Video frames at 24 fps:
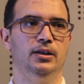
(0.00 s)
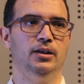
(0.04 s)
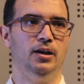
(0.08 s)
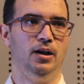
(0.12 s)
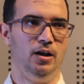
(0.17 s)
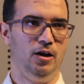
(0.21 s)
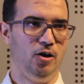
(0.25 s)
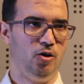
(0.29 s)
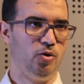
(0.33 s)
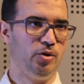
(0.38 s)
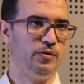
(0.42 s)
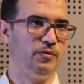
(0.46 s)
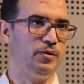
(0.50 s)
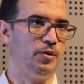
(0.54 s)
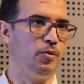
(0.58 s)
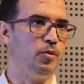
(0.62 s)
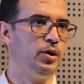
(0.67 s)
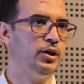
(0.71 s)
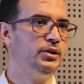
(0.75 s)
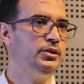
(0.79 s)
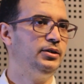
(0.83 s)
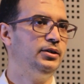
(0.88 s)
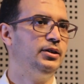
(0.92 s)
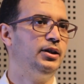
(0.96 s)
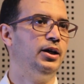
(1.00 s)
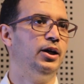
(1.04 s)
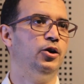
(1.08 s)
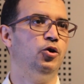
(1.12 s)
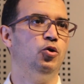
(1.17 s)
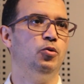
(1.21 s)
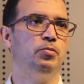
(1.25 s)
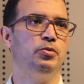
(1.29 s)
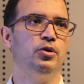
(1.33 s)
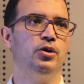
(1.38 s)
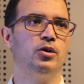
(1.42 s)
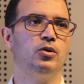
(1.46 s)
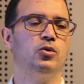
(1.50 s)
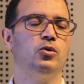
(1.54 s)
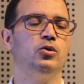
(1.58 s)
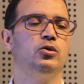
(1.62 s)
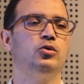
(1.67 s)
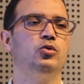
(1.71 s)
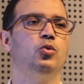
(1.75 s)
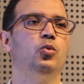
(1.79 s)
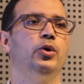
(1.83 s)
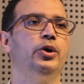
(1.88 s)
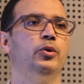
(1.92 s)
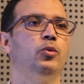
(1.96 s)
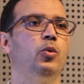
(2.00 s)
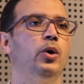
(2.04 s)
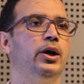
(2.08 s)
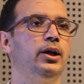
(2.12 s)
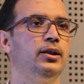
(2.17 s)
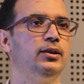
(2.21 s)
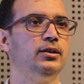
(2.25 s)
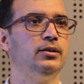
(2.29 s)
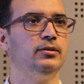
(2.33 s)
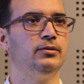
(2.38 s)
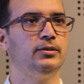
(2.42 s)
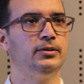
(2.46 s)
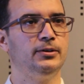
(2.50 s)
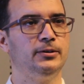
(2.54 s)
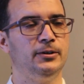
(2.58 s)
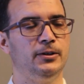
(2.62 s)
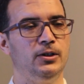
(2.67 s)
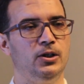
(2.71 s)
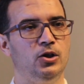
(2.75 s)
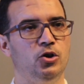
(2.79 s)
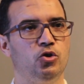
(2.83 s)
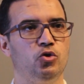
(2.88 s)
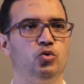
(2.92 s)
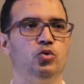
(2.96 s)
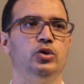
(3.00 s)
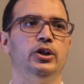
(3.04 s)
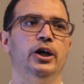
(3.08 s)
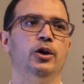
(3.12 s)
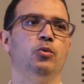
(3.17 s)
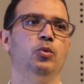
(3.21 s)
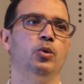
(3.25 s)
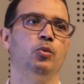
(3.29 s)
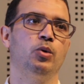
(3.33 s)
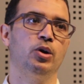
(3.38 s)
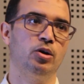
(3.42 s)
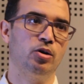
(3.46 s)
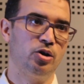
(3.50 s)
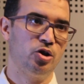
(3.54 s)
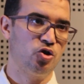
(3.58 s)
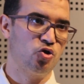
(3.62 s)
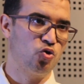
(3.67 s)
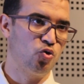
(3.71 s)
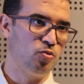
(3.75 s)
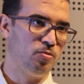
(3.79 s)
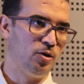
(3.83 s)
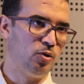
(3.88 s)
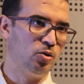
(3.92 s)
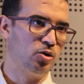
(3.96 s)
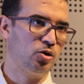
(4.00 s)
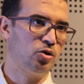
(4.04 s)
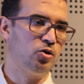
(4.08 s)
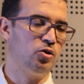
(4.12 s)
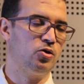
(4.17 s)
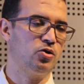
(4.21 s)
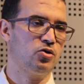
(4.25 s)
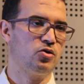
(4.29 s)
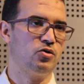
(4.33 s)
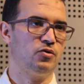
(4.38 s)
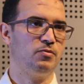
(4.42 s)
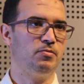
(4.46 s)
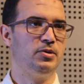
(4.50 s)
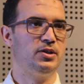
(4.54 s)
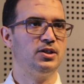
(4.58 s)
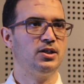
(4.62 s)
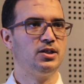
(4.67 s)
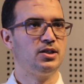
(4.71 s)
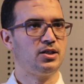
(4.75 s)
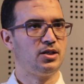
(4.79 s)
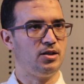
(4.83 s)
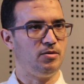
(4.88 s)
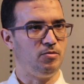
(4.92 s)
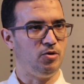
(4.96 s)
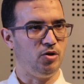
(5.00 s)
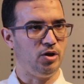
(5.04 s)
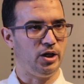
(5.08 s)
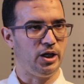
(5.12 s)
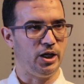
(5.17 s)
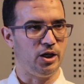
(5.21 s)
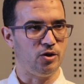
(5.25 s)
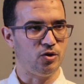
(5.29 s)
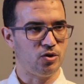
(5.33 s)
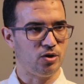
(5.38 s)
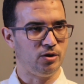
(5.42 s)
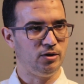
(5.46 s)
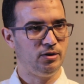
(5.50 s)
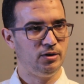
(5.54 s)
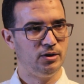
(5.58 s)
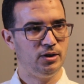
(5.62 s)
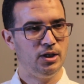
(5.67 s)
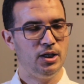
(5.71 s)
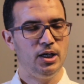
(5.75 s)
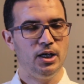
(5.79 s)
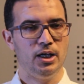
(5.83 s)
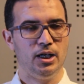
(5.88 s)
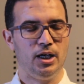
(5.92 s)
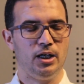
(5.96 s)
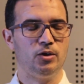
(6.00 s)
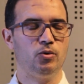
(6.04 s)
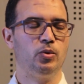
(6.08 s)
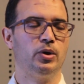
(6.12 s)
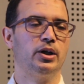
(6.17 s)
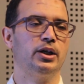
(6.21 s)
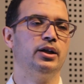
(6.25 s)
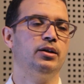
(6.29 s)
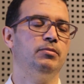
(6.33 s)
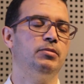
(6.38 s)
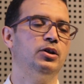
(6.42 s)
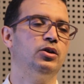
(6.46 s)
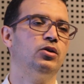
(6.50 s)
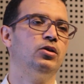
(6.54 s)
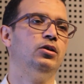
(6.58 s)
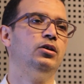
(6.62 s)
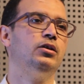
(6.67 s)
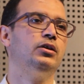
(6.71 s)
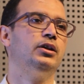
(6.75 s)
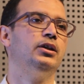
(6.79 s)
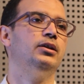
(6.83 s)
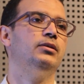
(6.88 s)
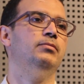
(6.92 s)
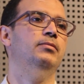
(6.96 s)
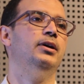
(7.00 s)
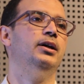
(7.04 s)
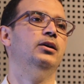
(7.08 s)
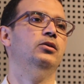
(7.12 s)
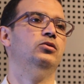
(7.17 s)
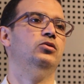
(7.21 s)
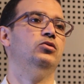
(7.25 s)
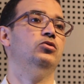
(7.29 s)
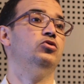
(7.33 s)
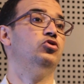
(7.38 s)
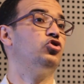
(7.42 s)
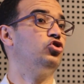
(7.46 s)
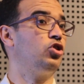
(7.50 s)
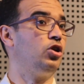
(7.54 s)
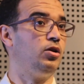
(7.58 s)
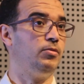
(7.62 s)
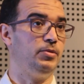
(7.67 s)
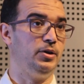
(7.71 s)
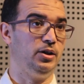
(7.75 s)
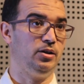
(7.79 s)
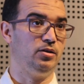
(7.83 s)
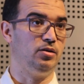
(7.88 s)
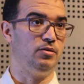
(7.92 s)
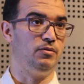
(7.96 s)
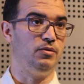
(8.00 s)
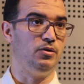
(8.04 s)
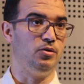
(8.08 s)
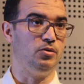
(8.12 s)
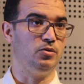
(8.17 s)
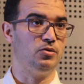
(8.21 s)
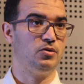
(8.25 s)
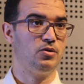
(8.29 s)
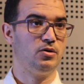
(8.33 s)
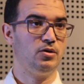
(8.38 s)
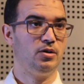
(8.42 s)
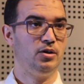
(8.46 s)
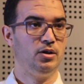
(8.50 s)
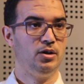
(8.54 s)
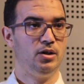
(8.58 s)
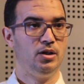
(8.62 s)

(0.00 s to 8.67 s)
Hello everyone, I hope you are all doing well. Today we will resume our course of business communication and we're going to be talking about job interviews.